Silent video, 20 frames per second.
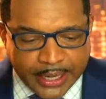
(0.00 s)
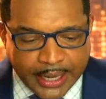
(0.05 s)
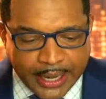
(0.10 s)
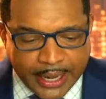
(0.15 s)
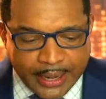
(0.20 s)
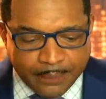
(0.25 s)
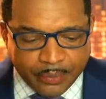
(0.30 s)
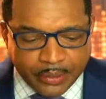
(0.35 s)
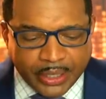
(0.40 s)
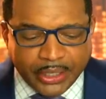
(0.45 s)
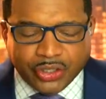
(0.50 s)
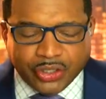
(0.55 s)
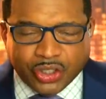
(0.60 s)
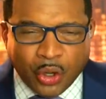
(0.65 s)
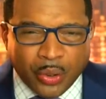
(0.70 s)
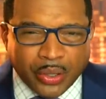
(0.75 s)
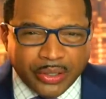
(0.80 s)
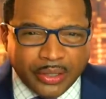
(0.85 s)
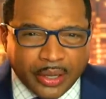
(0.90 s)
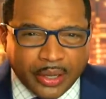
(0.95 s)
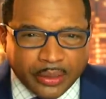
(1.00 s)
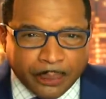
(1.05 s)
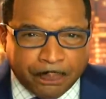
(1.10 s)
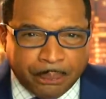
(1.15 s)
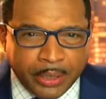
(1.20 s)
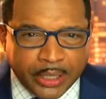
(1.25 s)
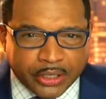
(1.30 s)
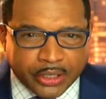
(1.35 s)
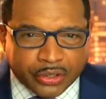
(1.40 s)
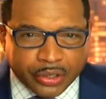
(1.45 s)
Let's show another
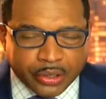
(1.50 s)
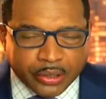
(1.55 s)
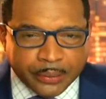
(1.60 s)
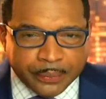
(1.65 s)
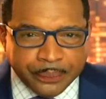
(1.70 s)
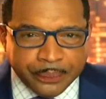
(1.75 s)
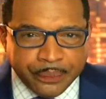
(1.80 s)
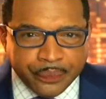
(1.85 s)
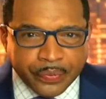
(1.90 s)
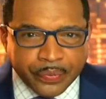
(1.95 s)
picture.